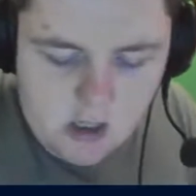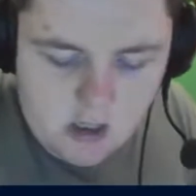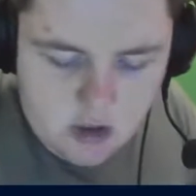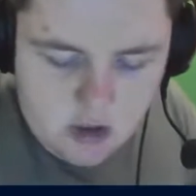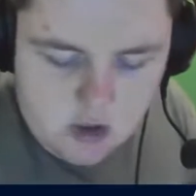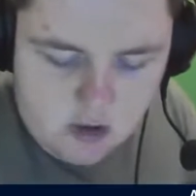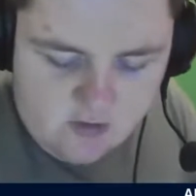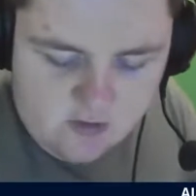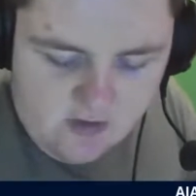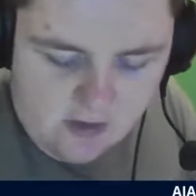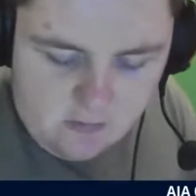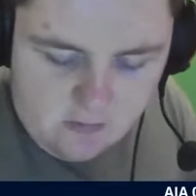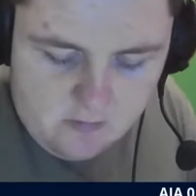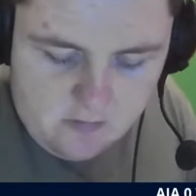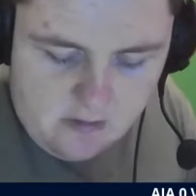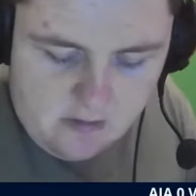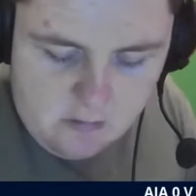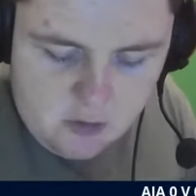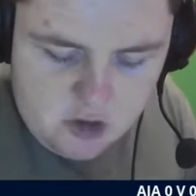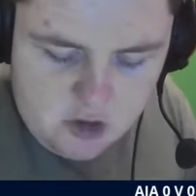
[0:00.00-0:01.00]
Shows how
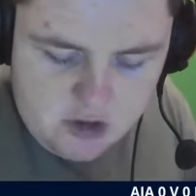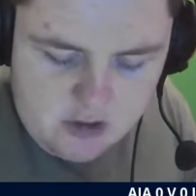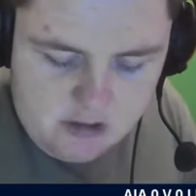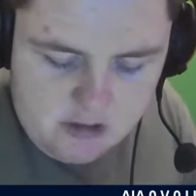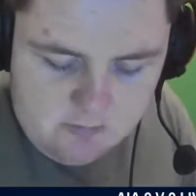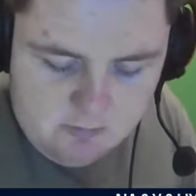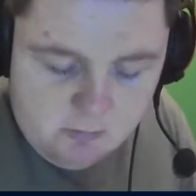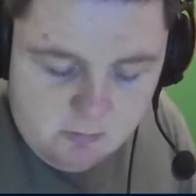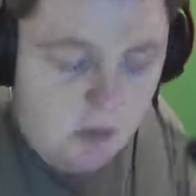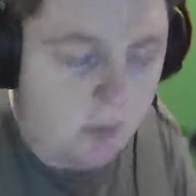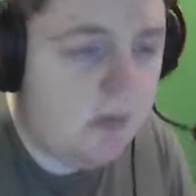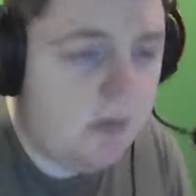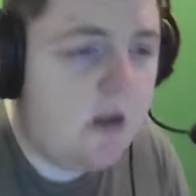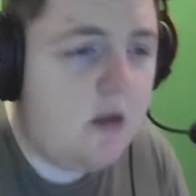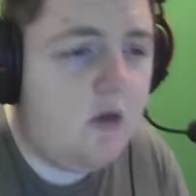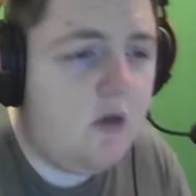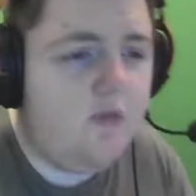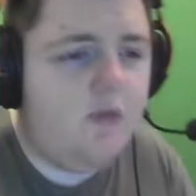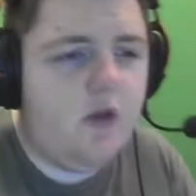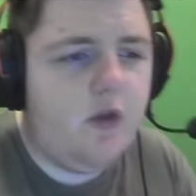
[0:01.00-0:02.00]
much he probably
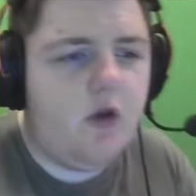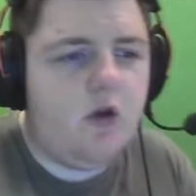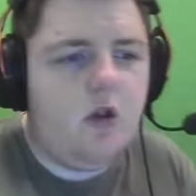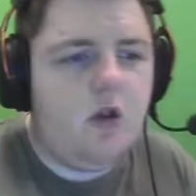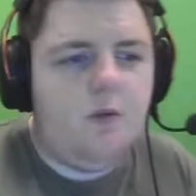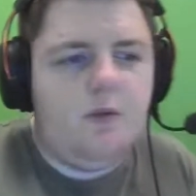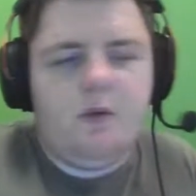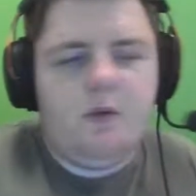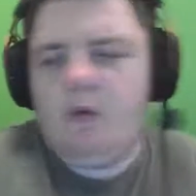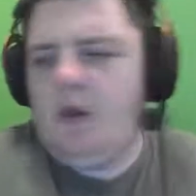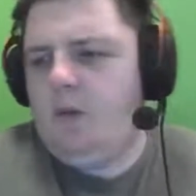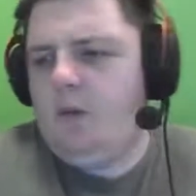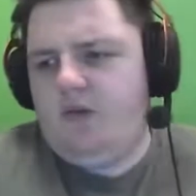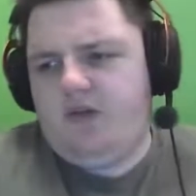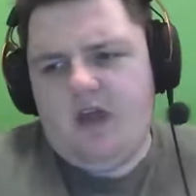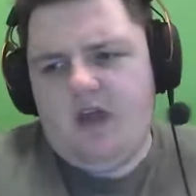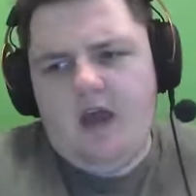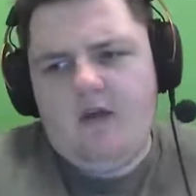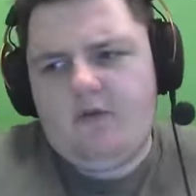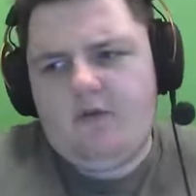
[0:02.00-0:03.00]
loved the club. He was
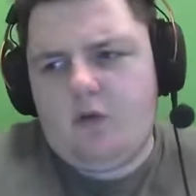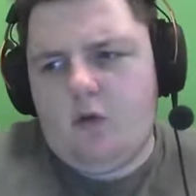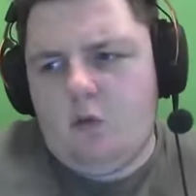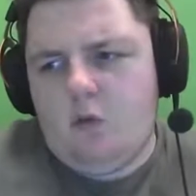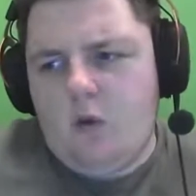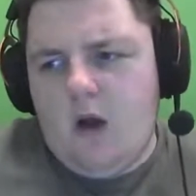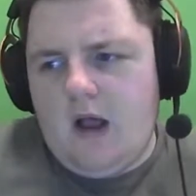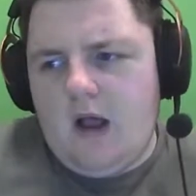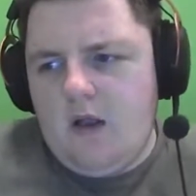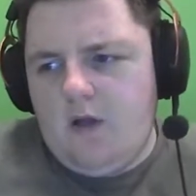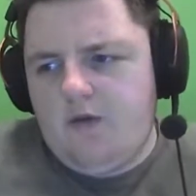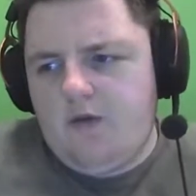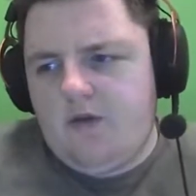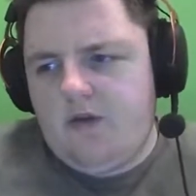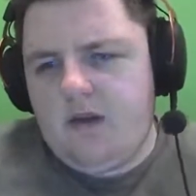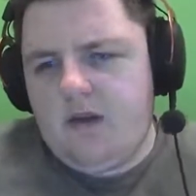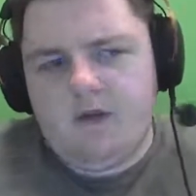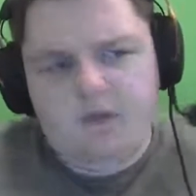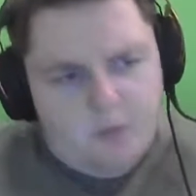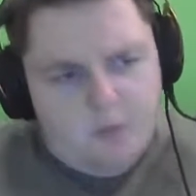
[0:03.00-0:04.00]
there for a while.
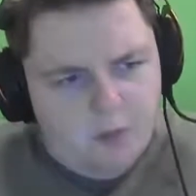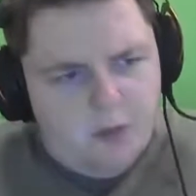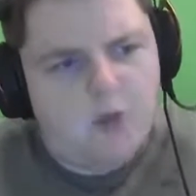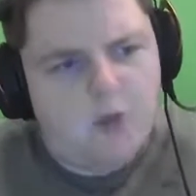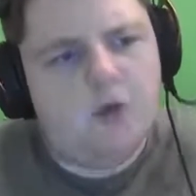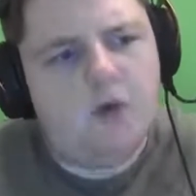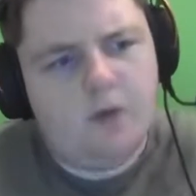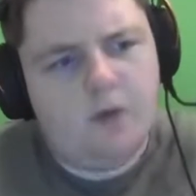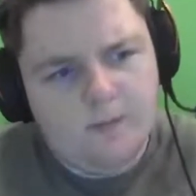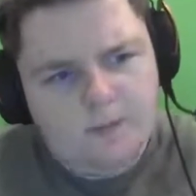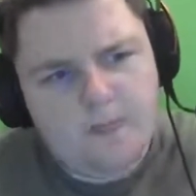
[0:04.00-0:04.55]
So Liverpool